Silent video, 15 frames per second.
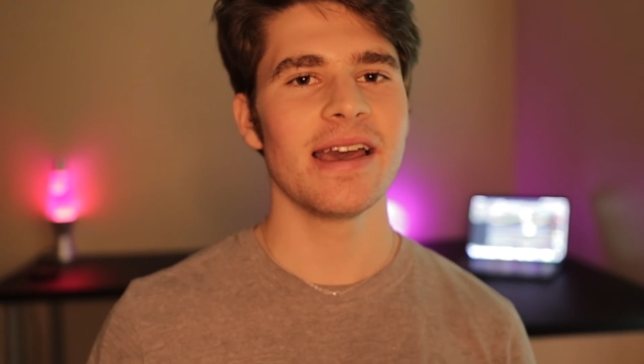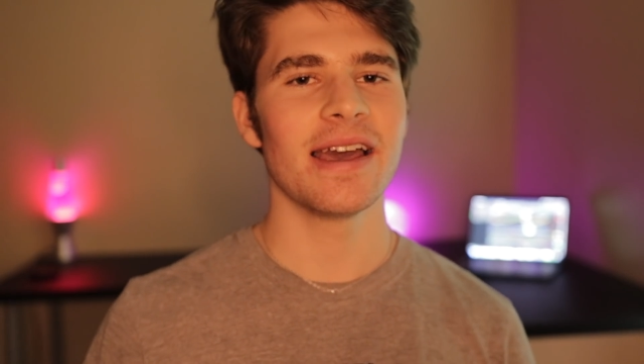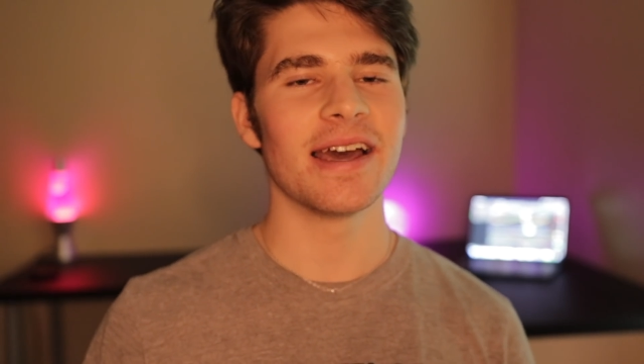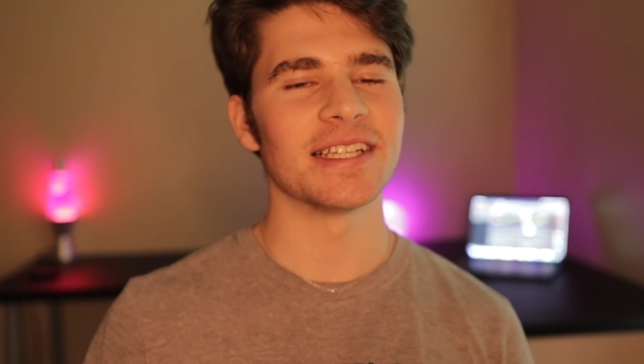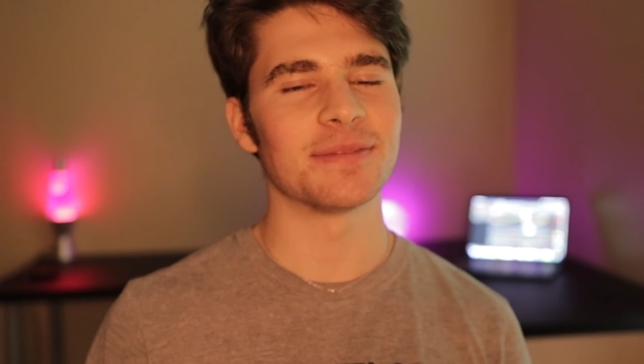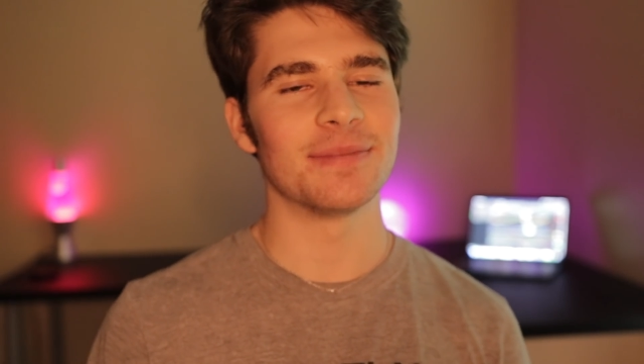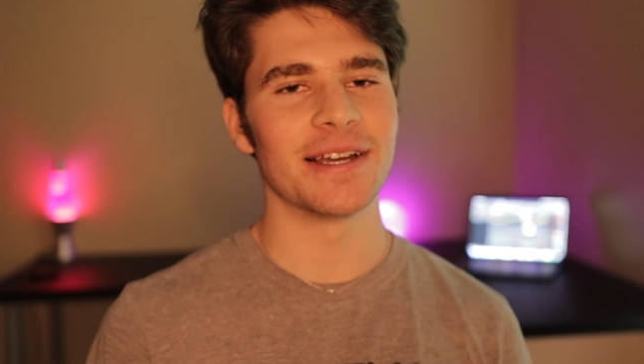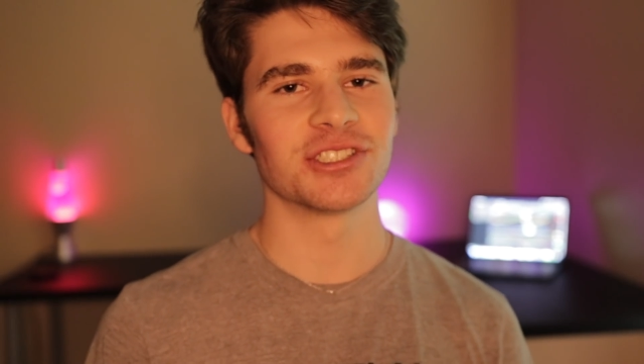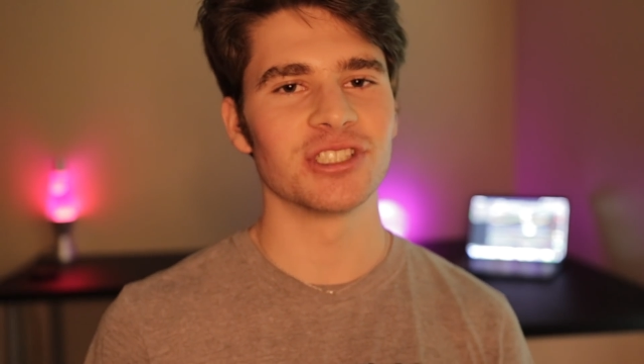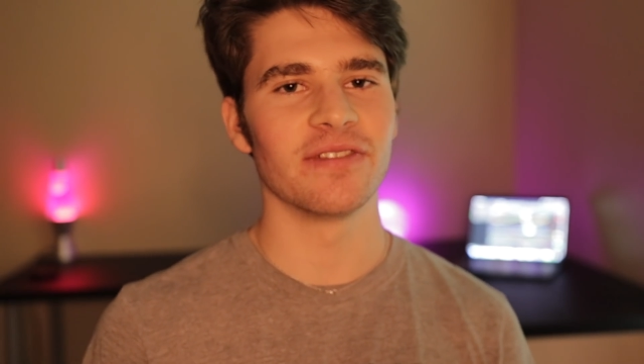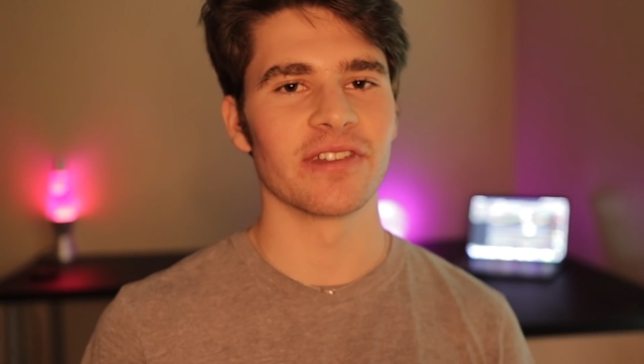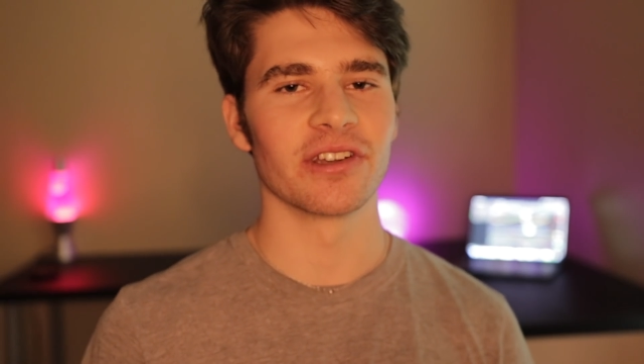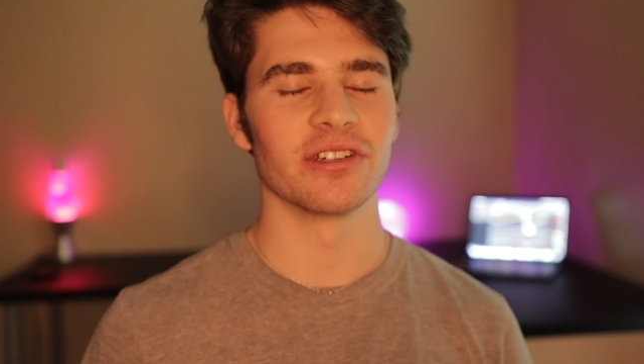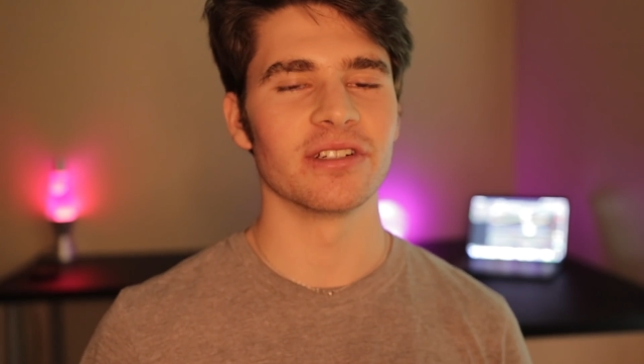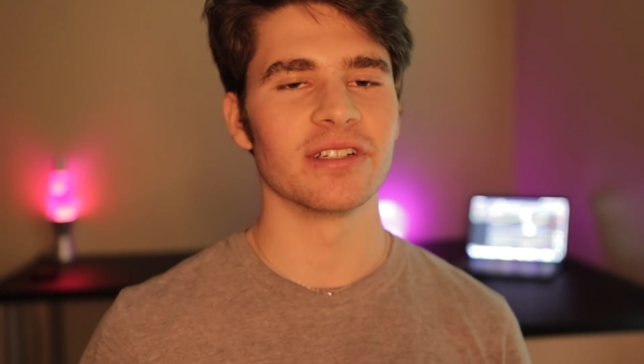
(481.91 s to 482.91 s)
especially if
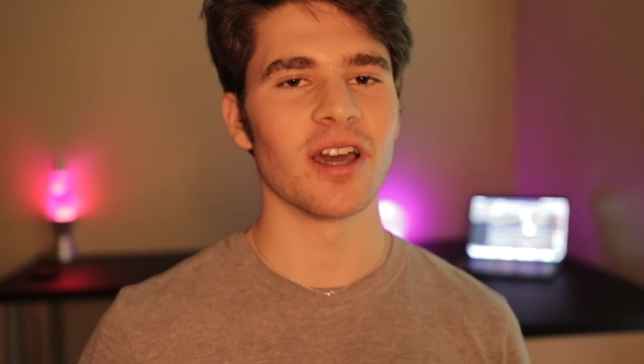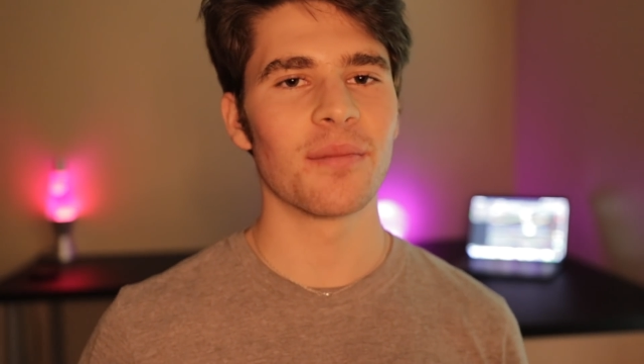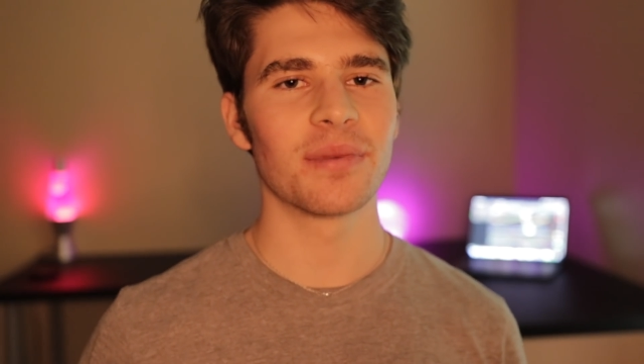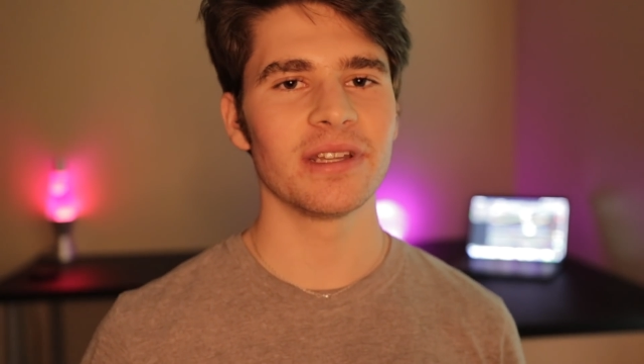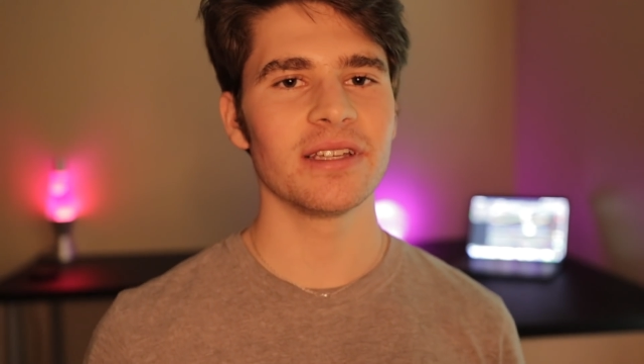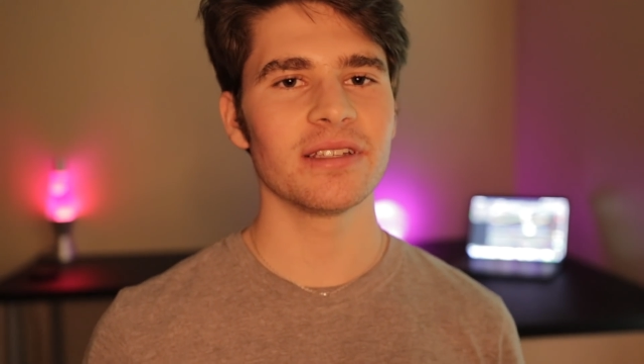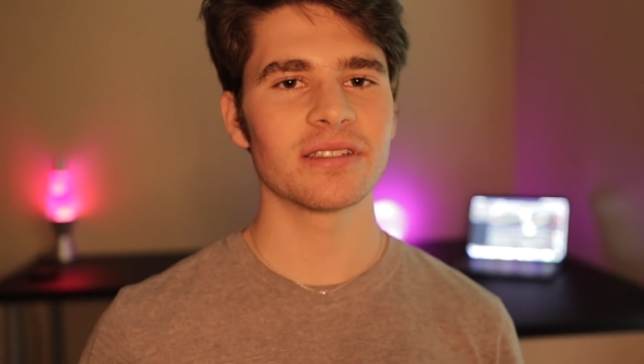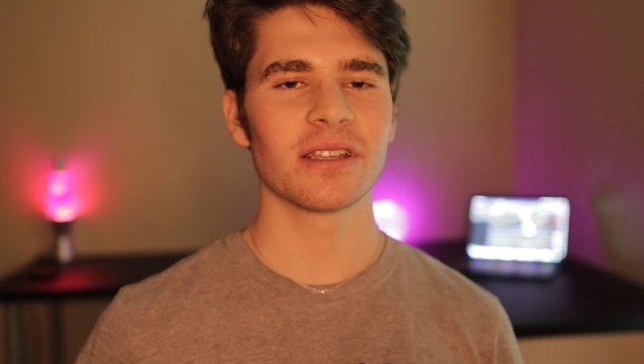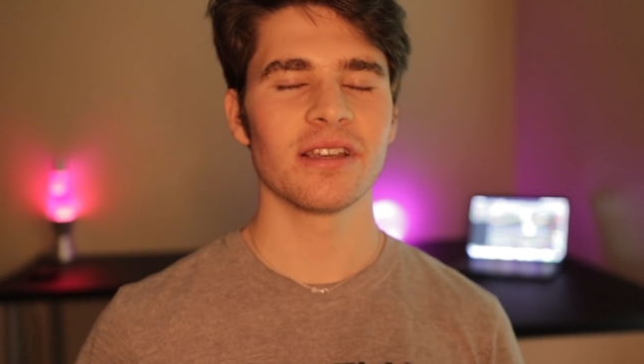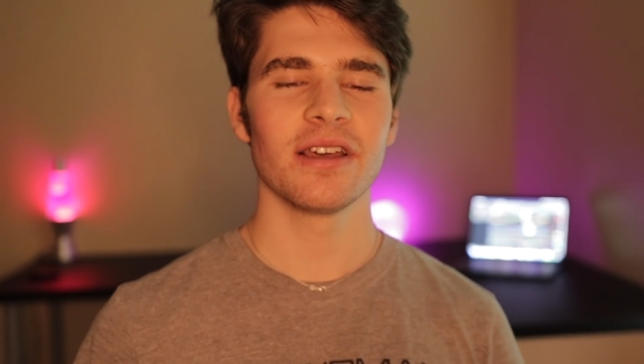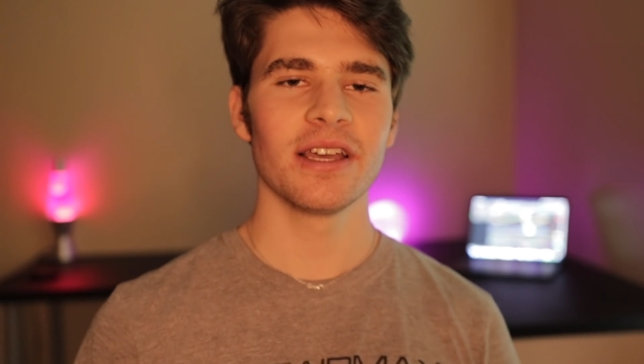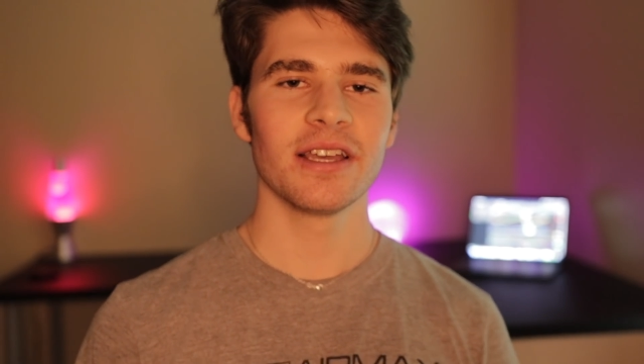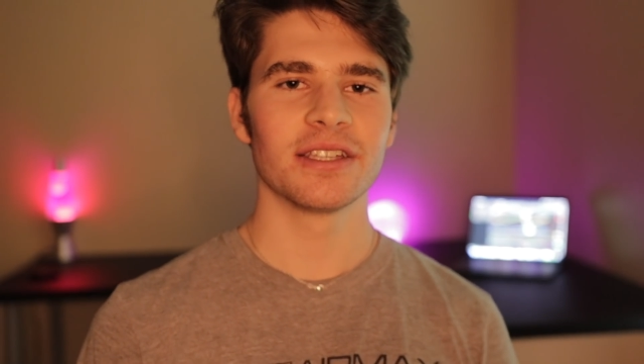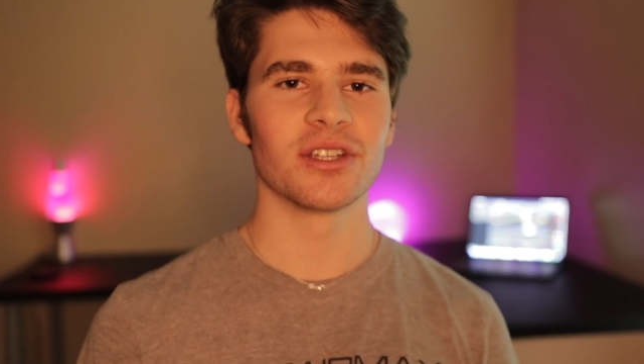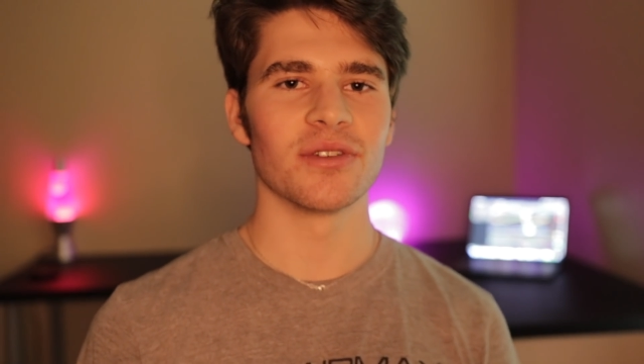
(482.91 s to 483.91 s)
they're good companies.
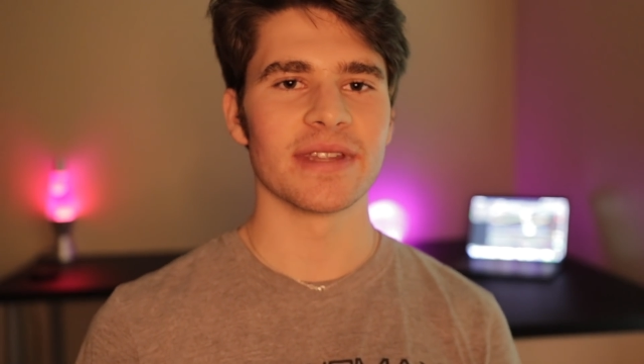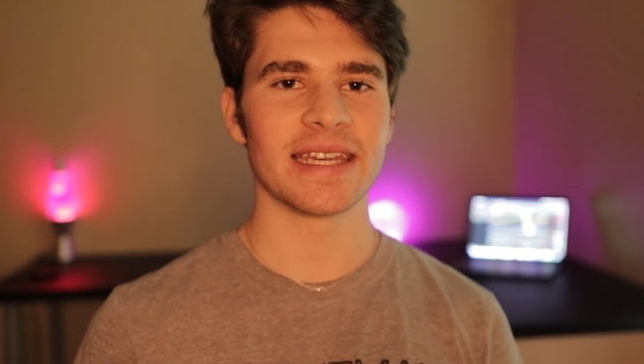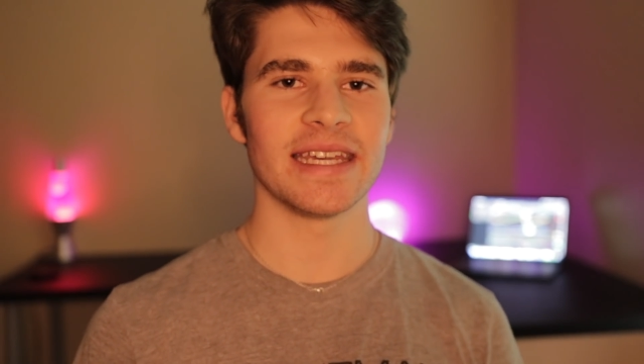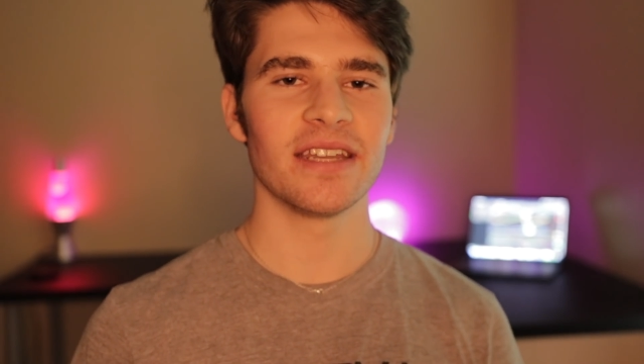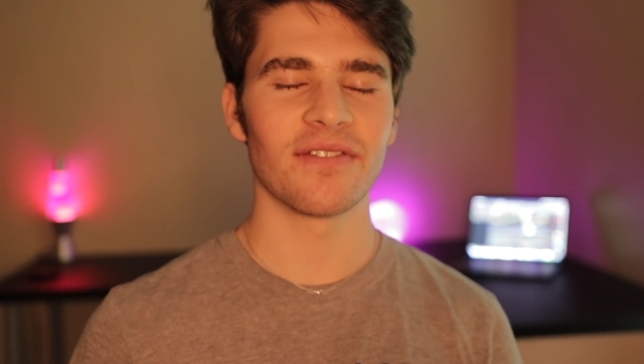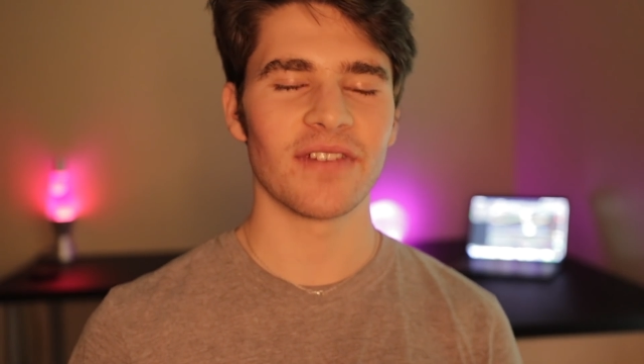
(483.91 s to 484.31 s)
So the key to